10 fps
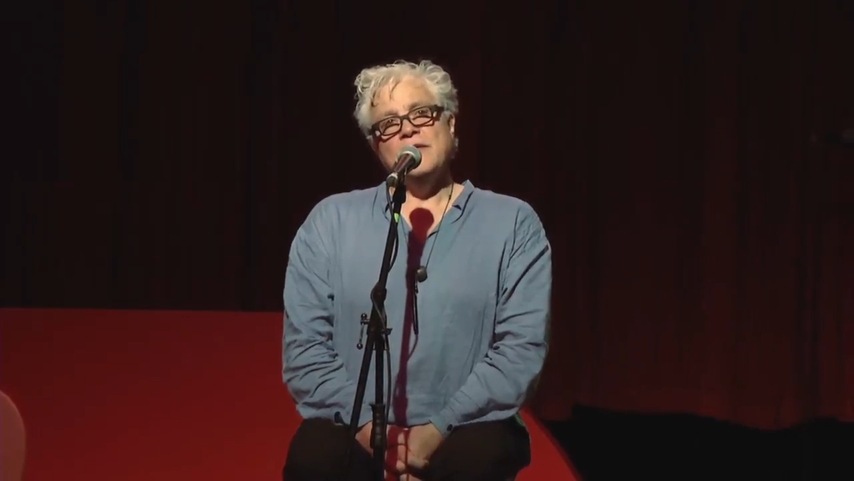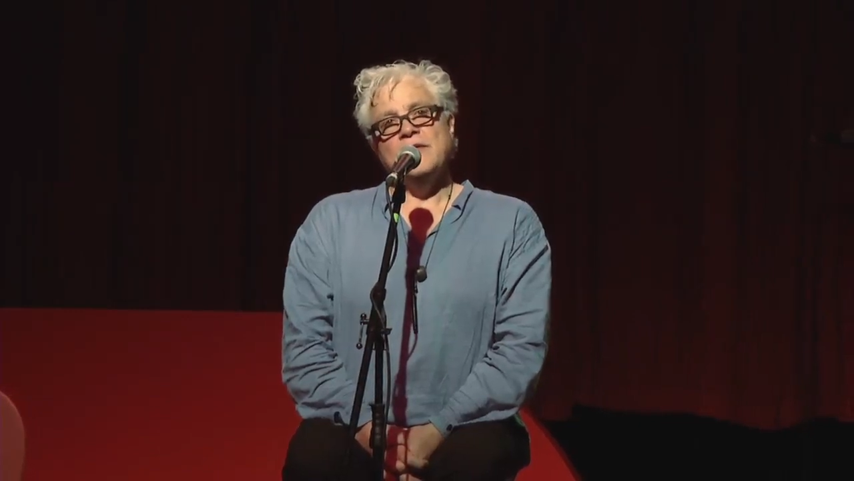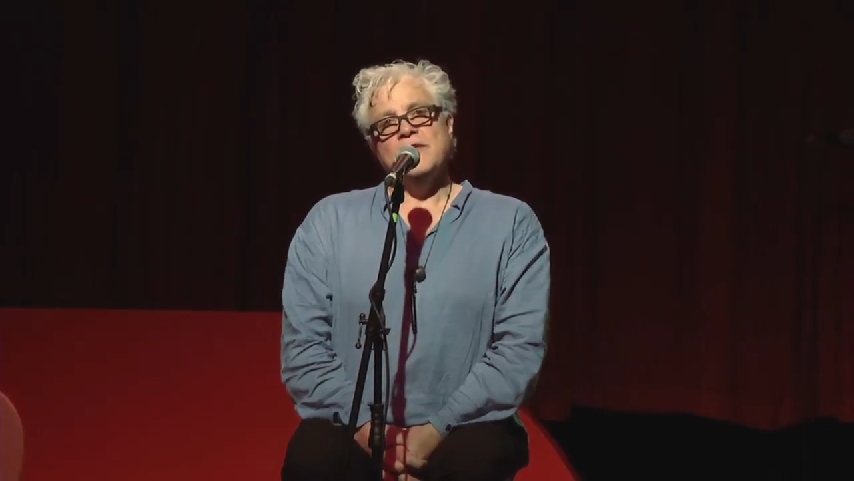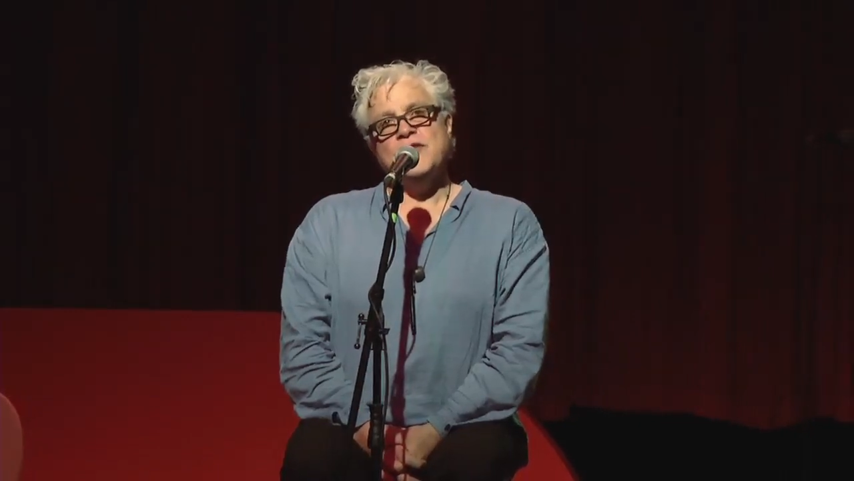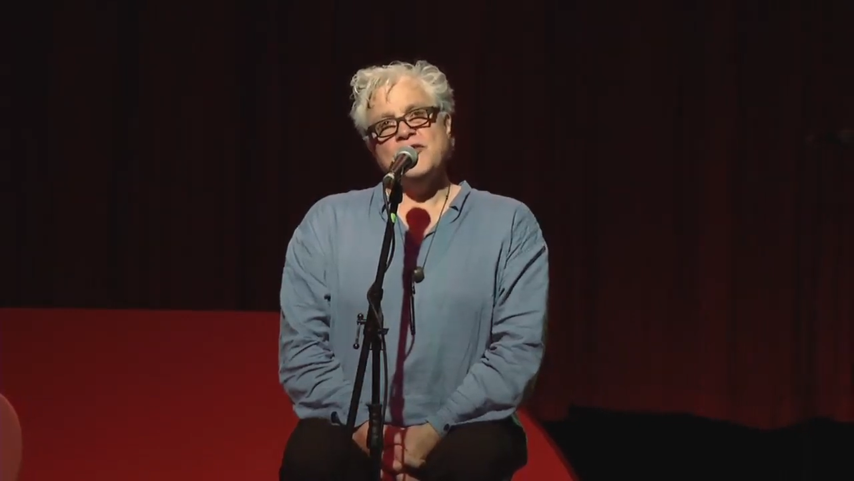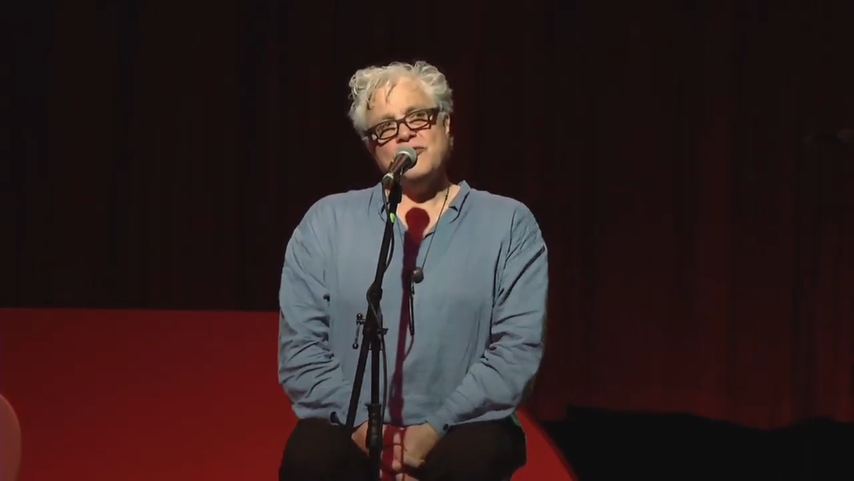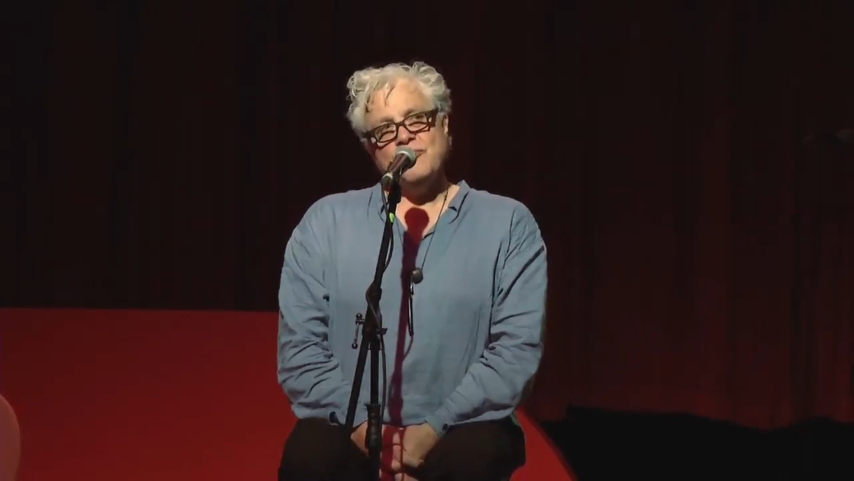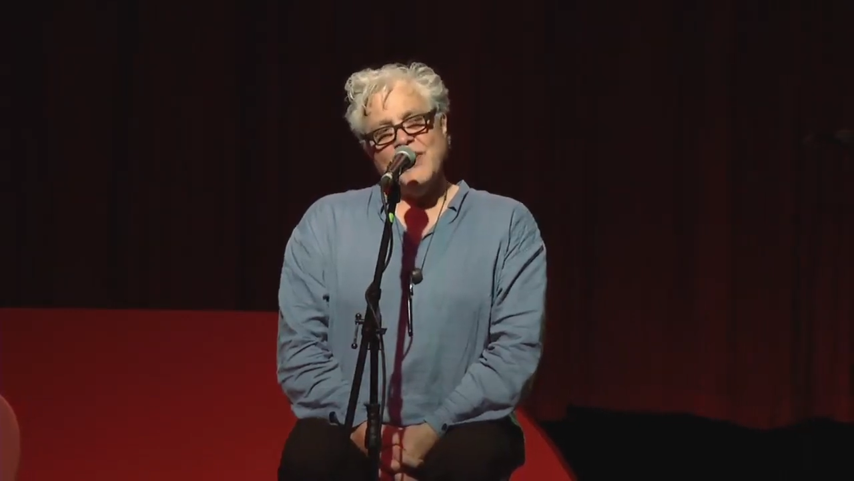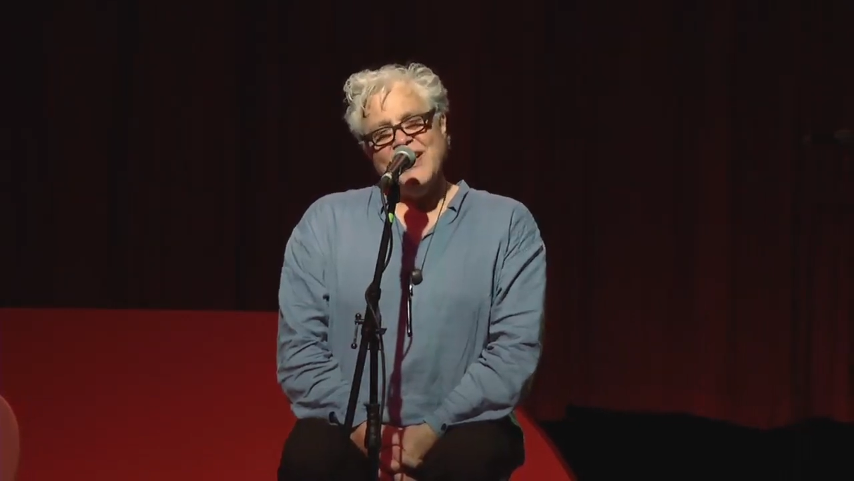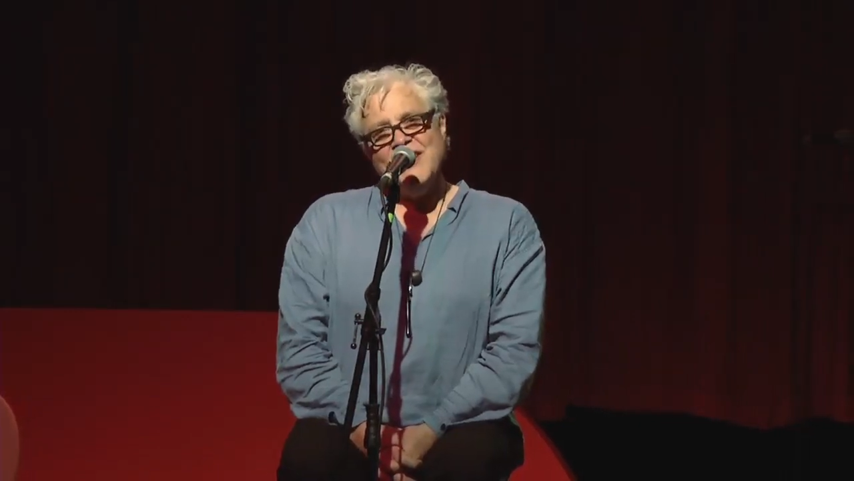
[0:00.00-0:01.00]

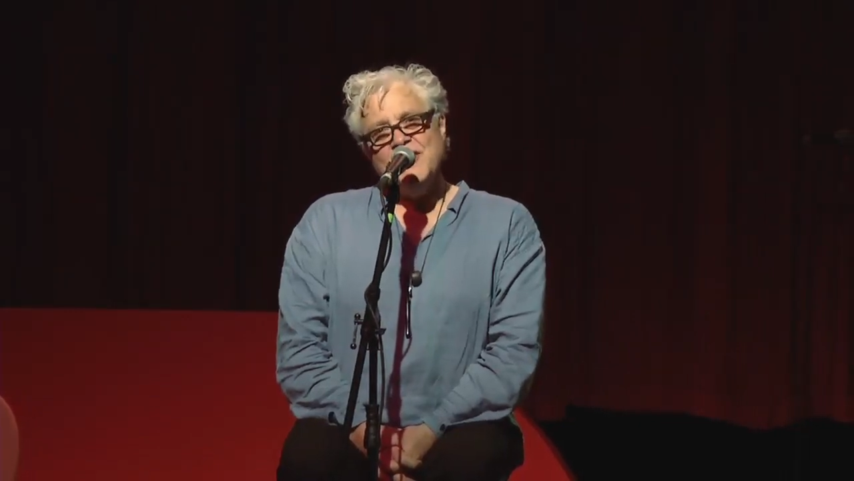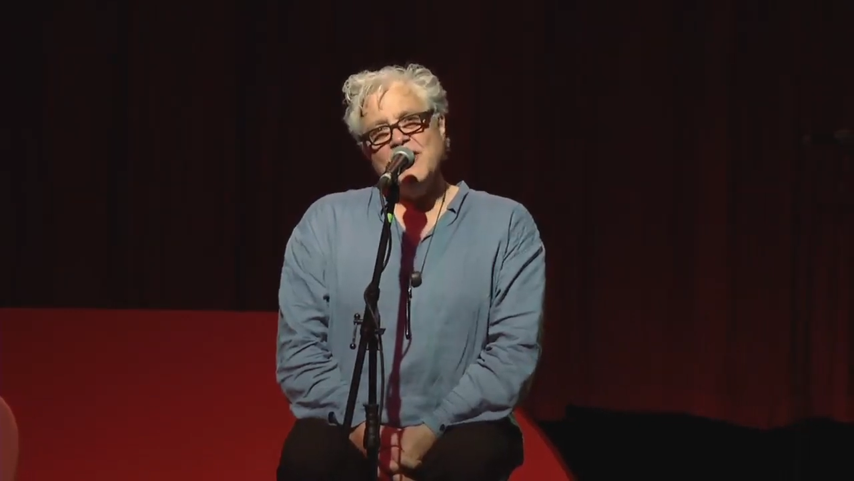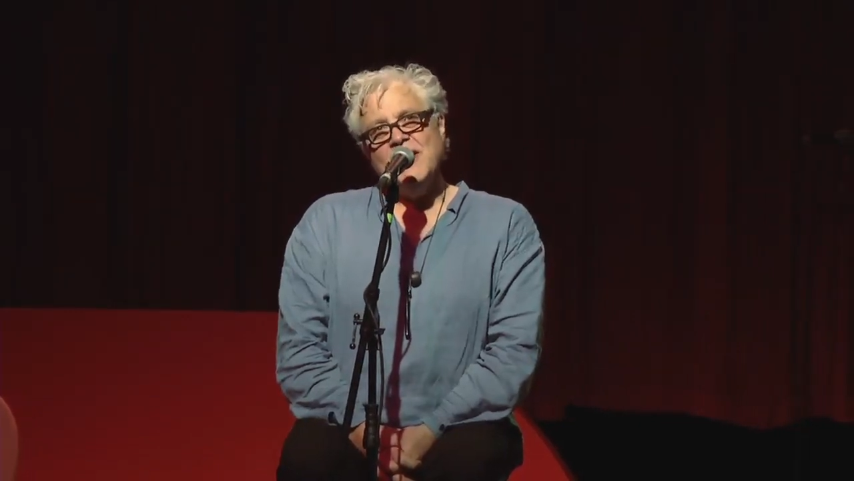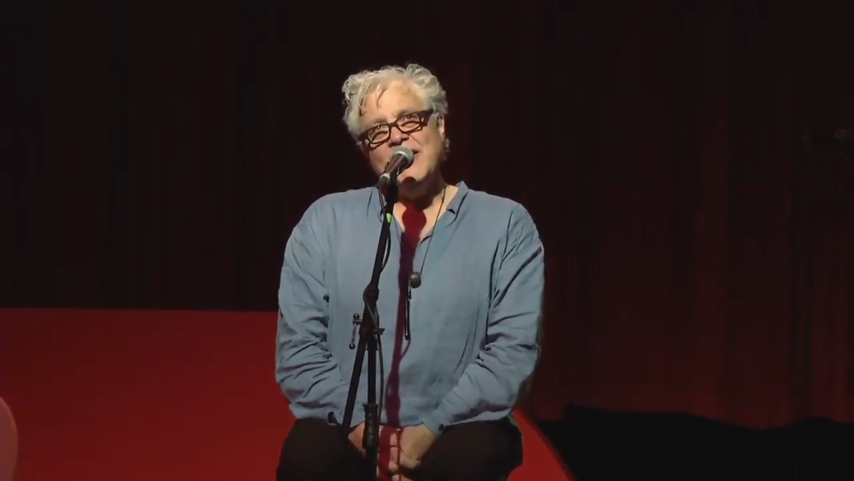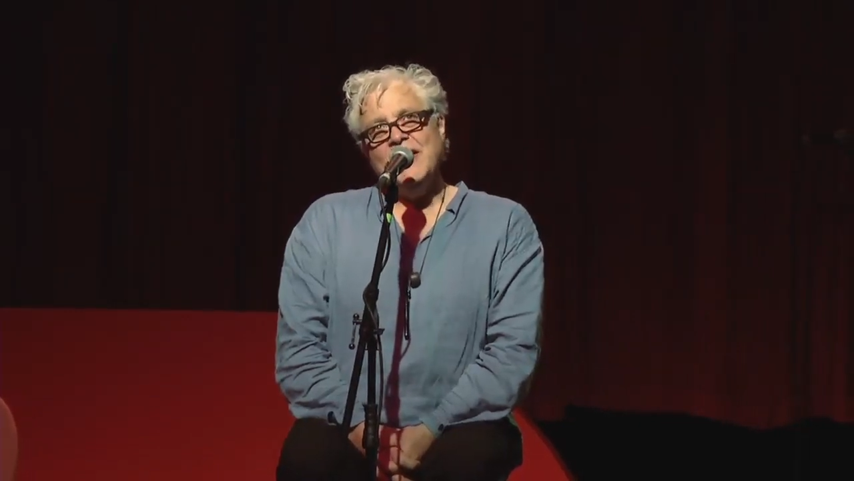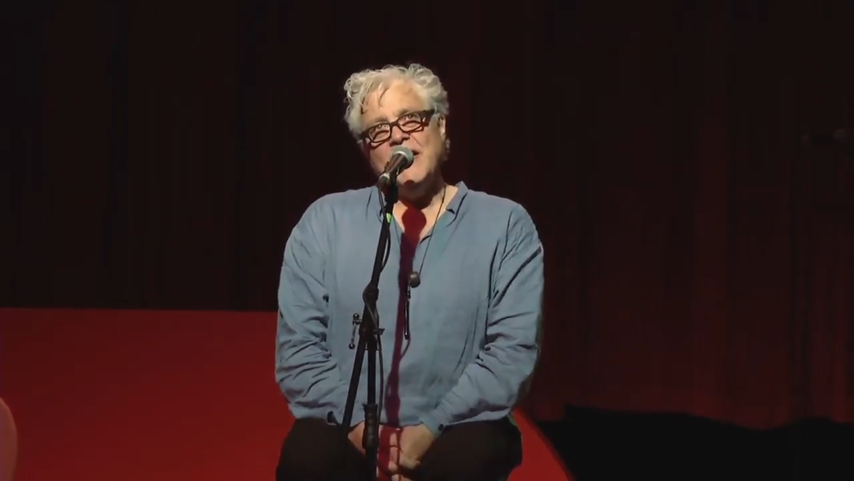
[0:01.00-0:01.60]
strangely